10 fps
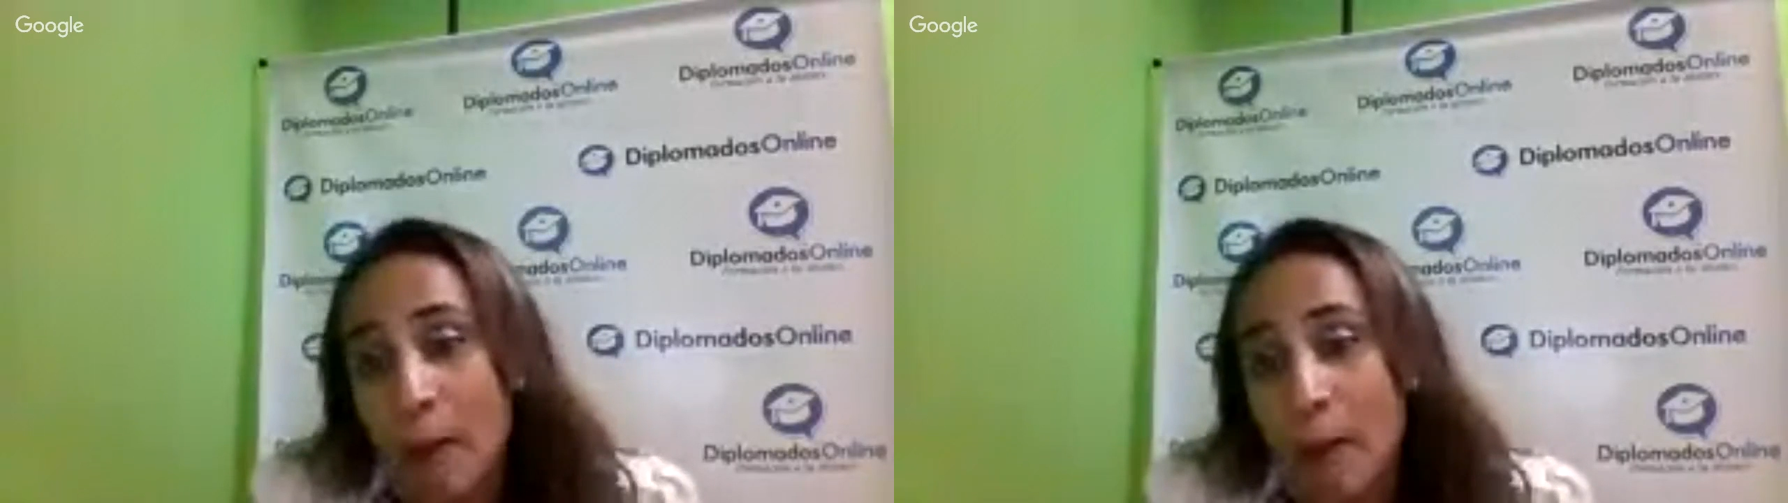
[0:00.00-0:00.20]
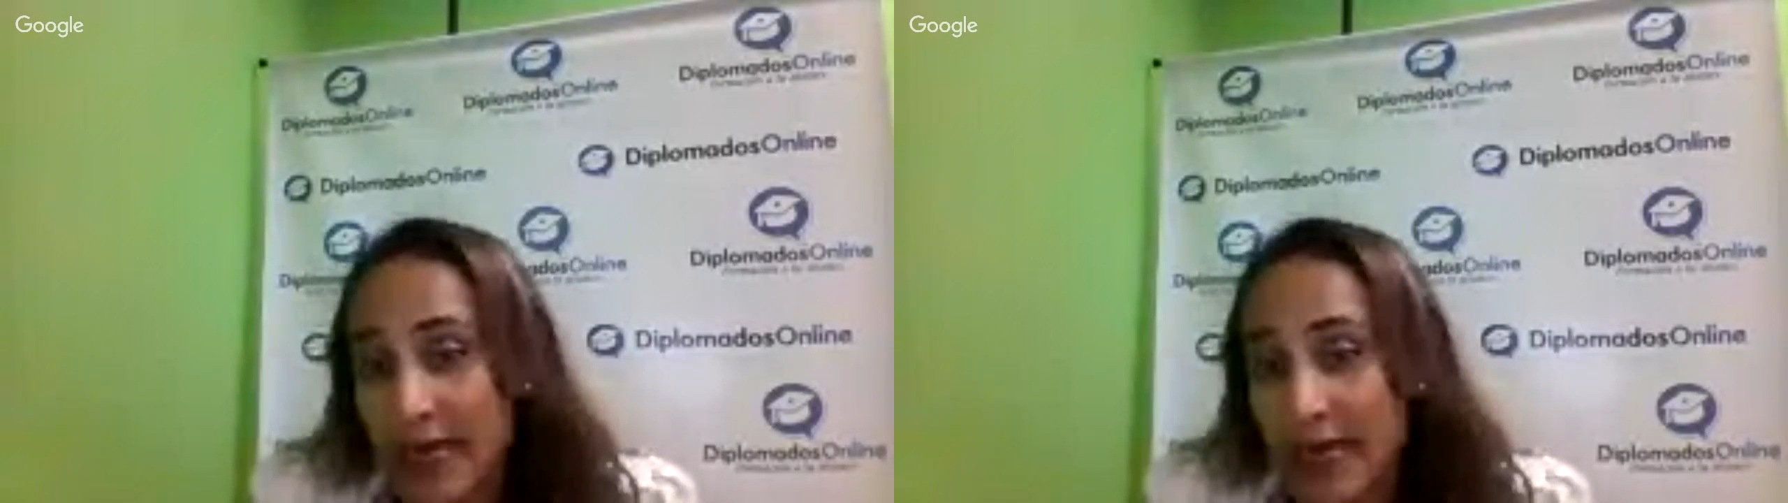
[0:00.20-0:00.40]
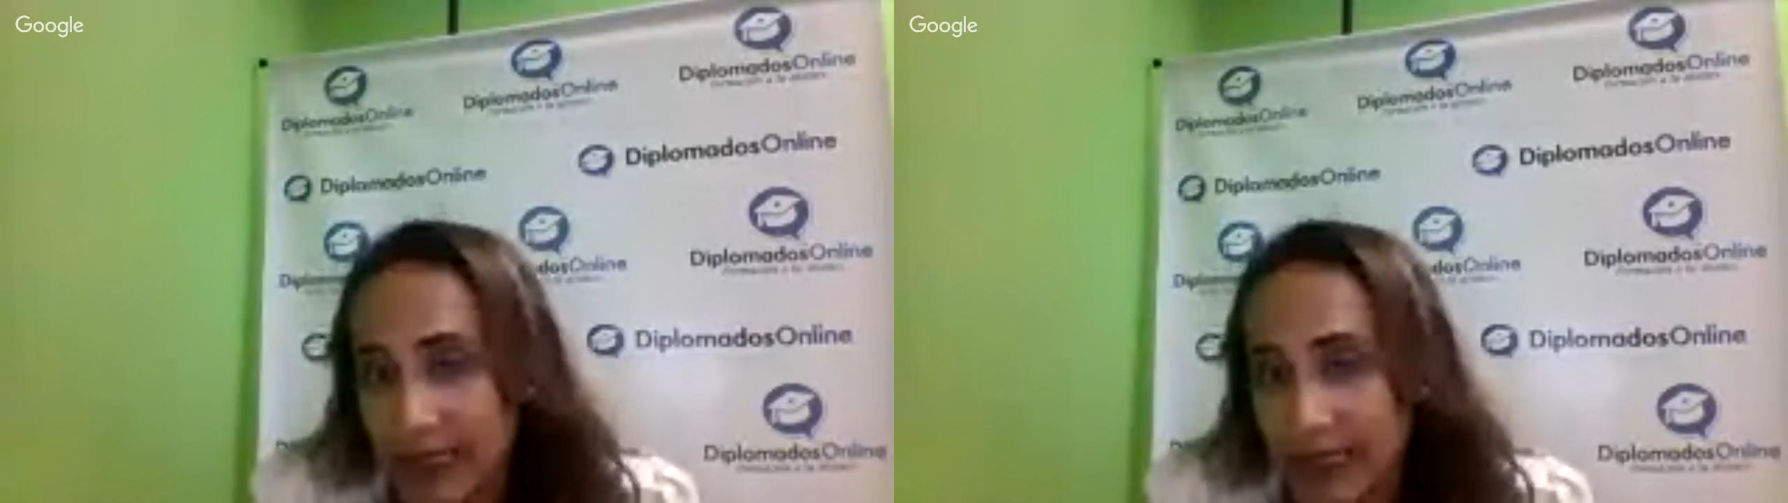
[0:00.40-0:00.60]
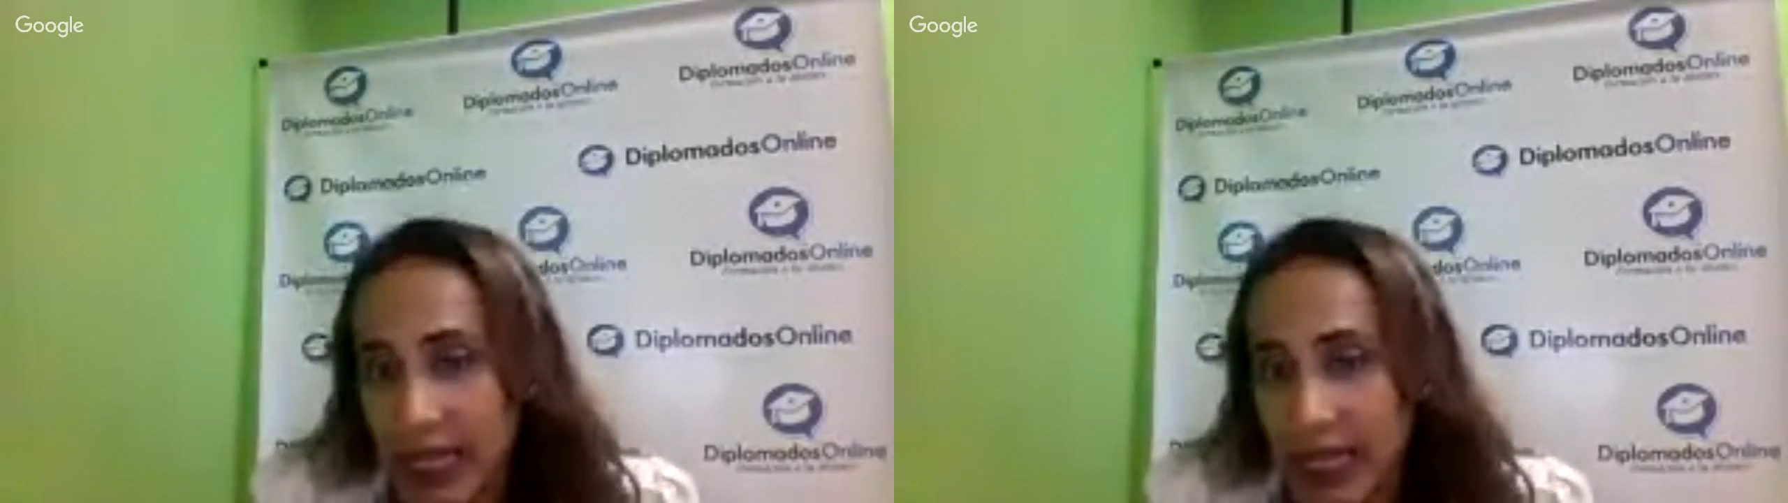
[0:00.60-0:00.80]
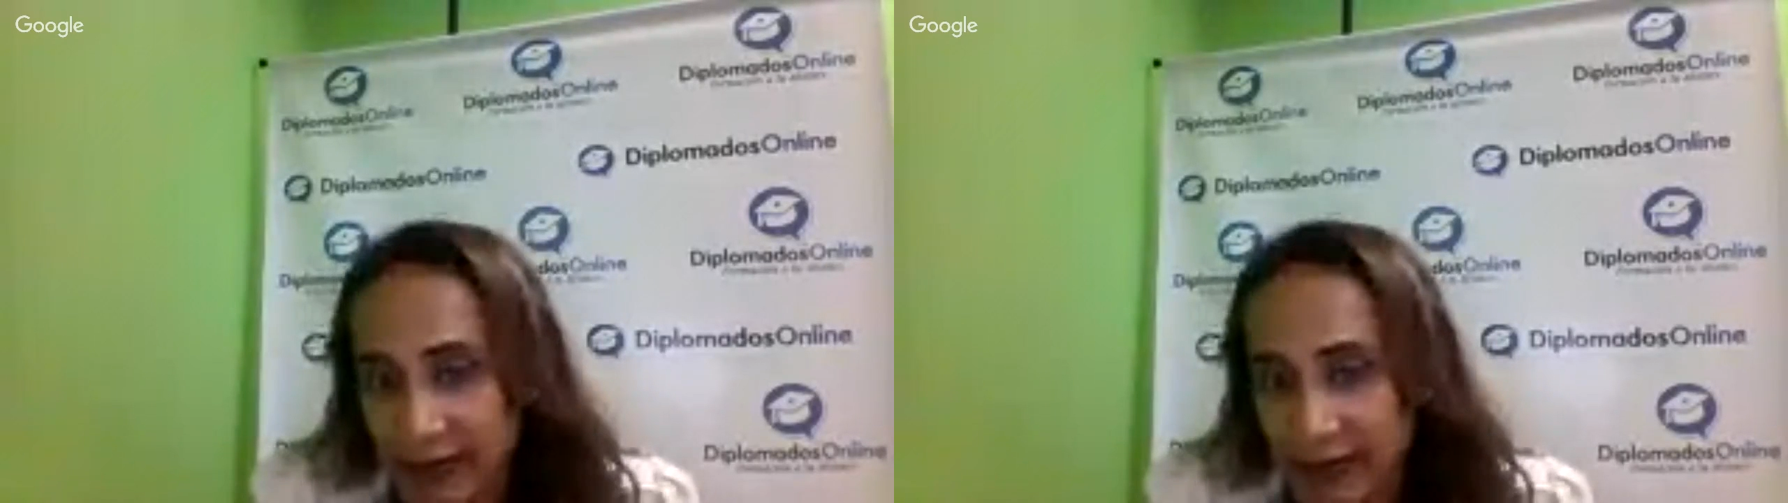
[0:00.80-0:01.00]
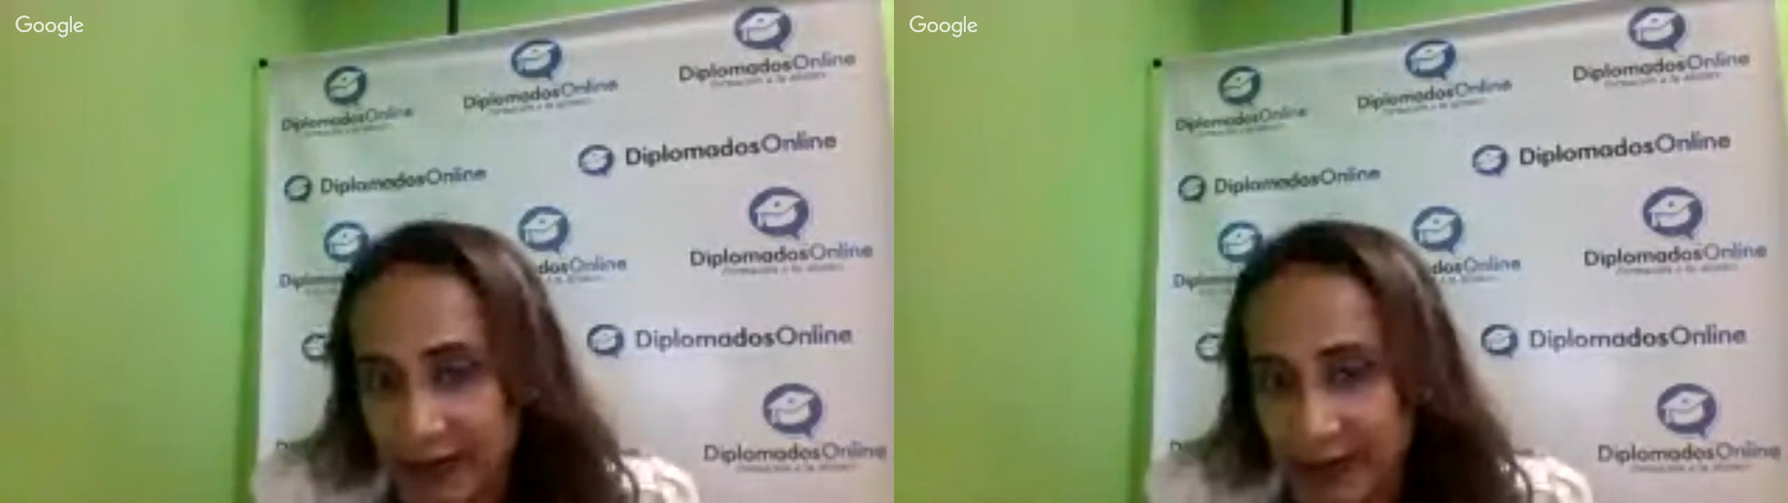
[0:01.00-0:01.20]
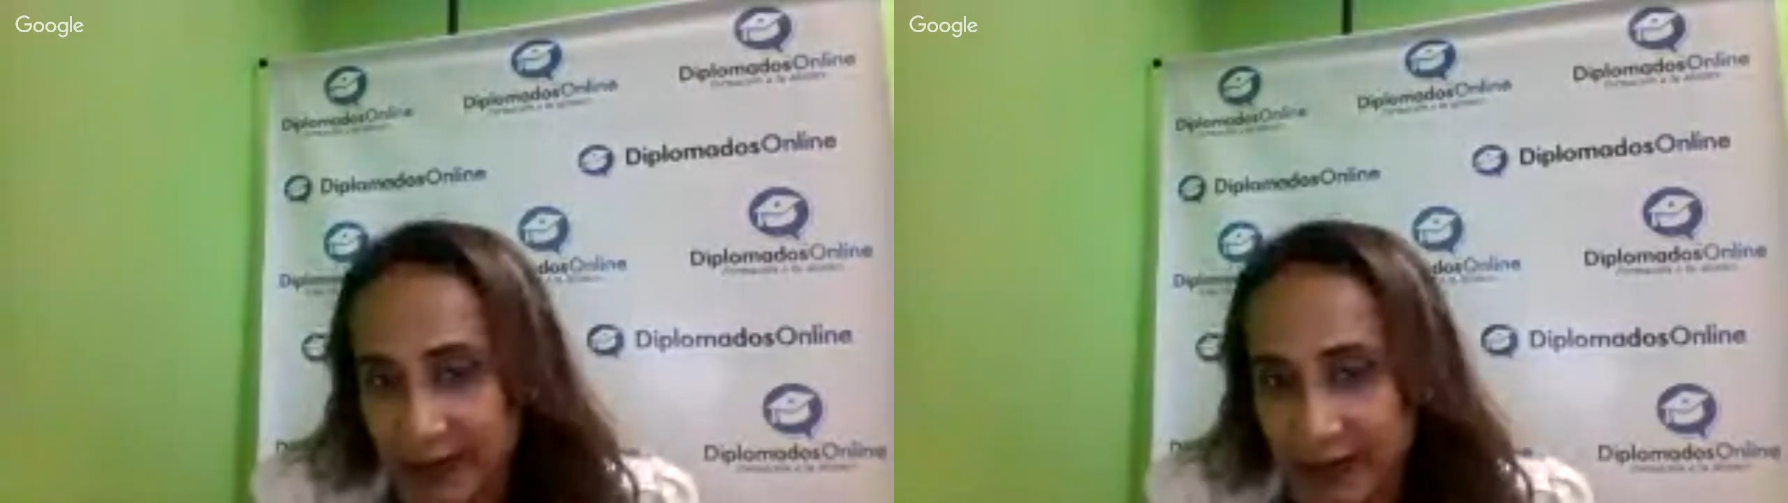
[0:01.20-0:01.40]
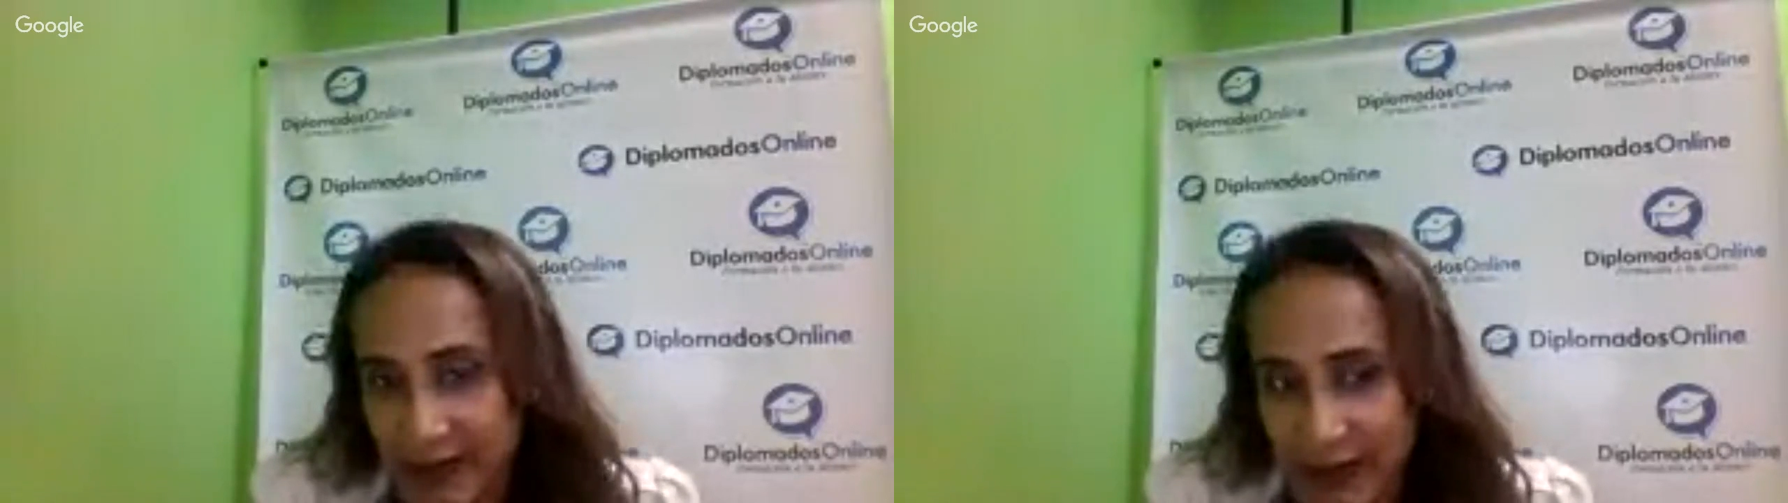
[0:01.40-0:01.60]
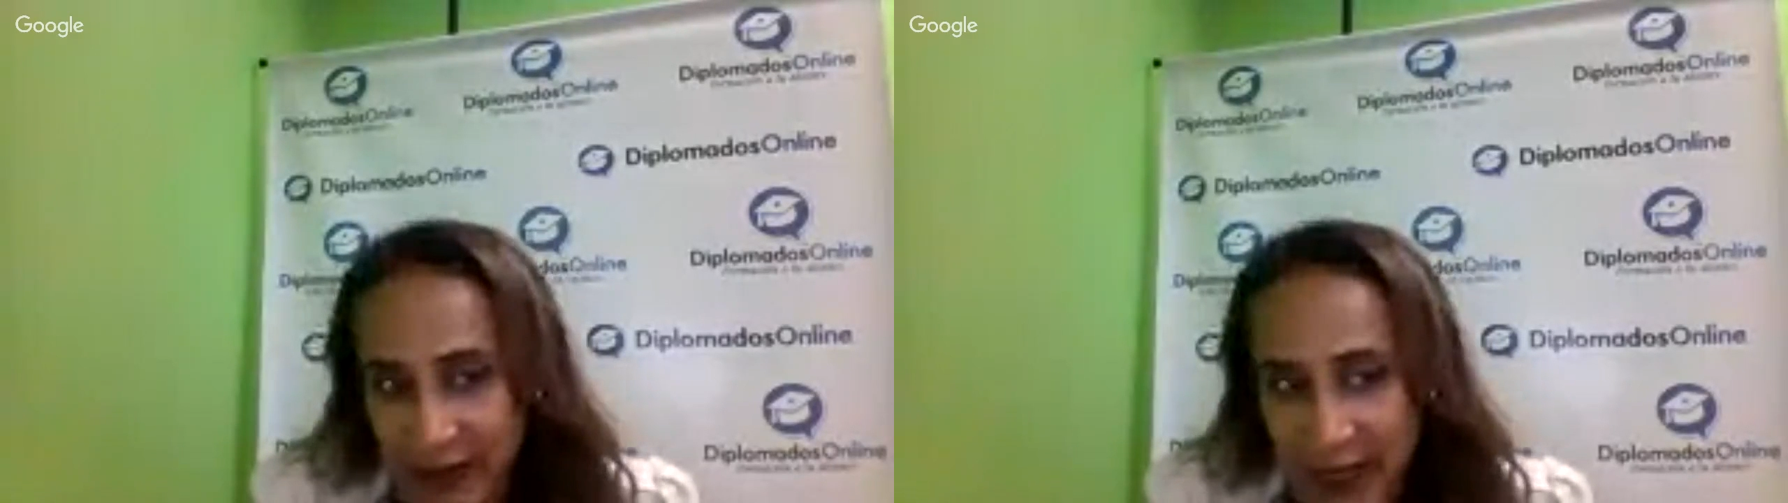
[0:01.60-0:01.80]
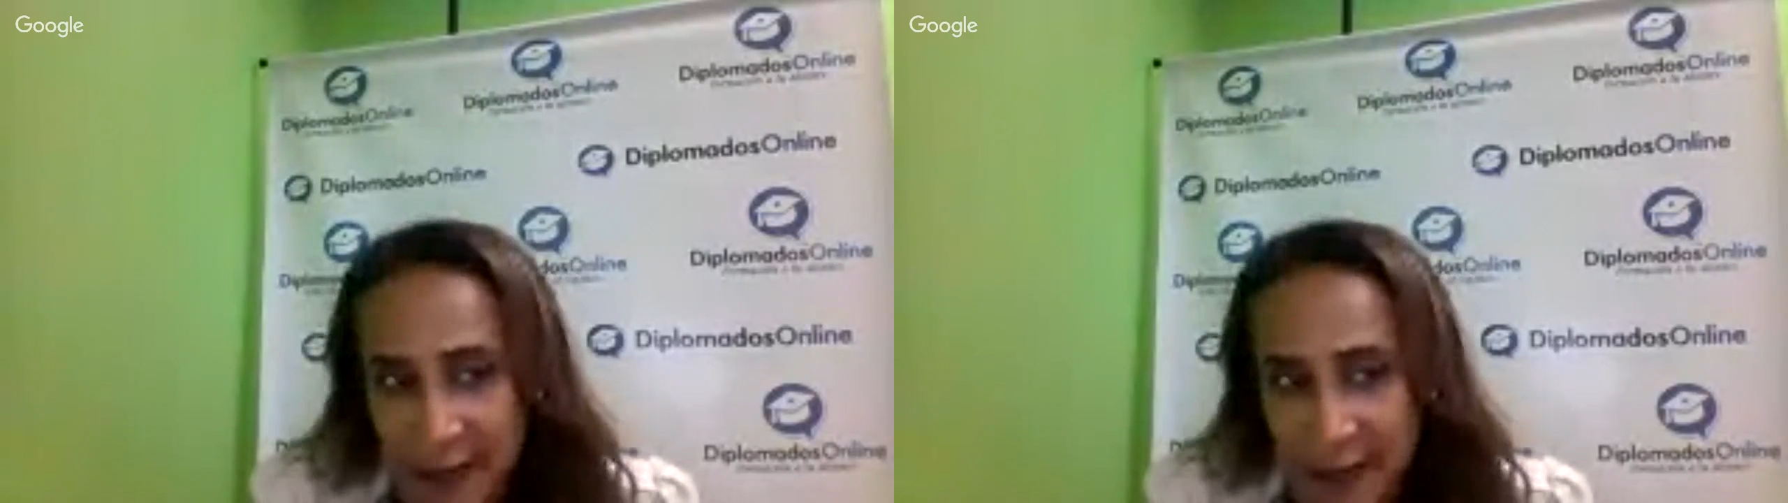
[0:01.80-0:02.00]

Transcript: myself. Okay.